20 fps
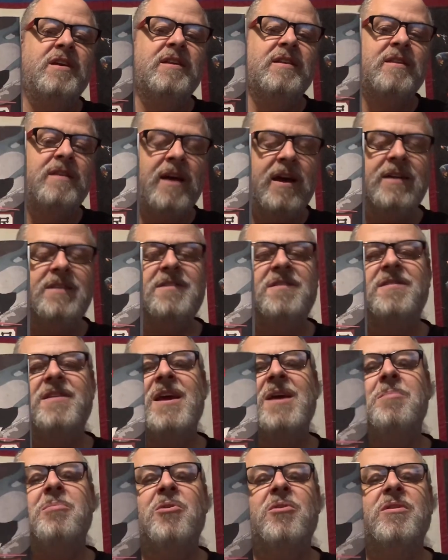
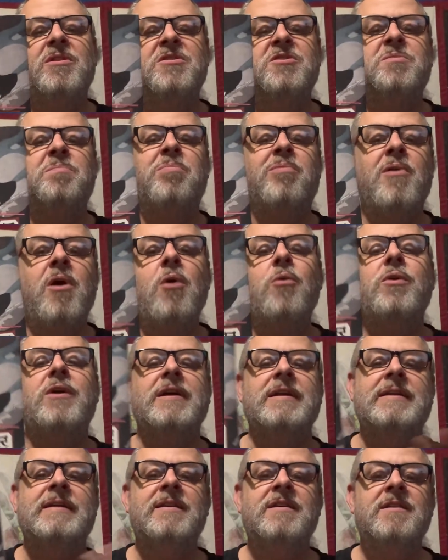lightsaber is
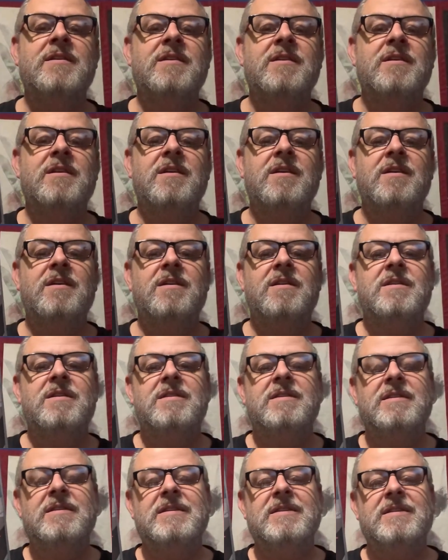broken
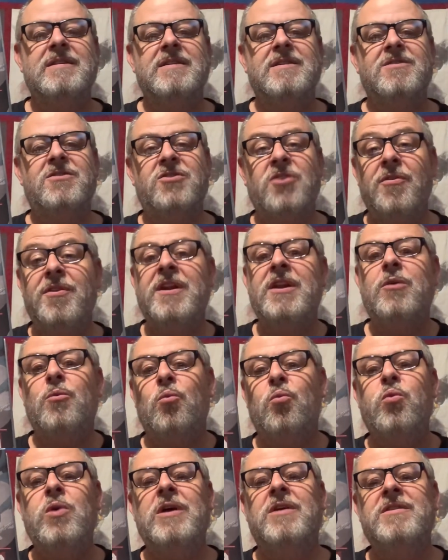so that it
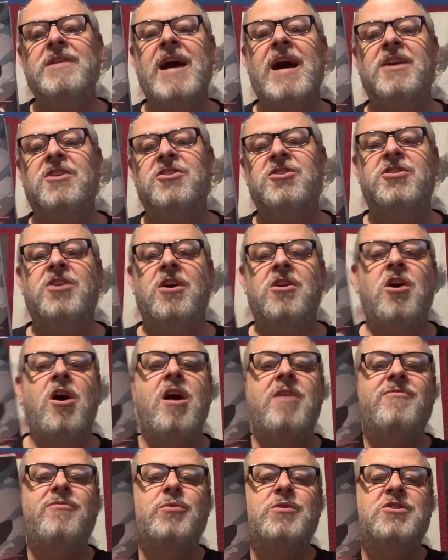will not shut
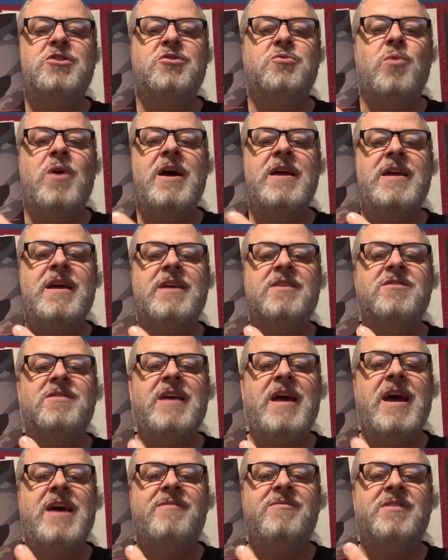off, which is why he has to
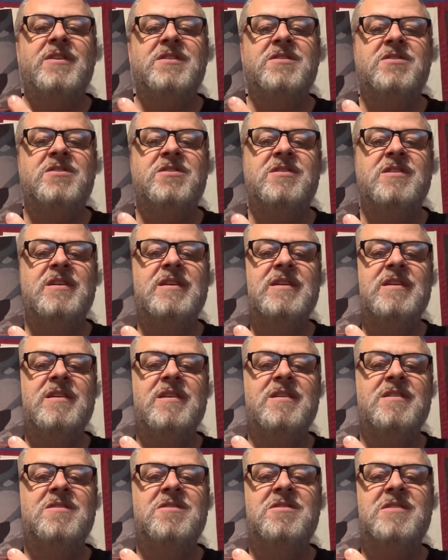have this
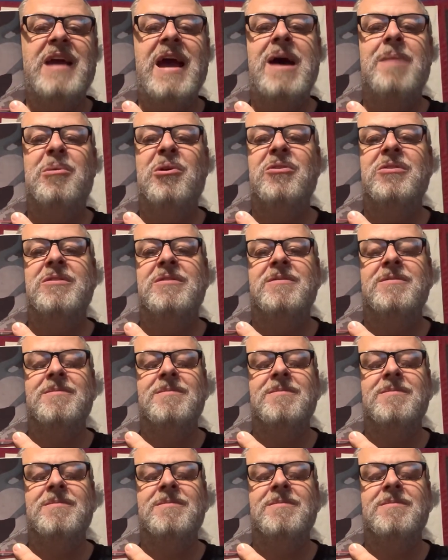scabbard.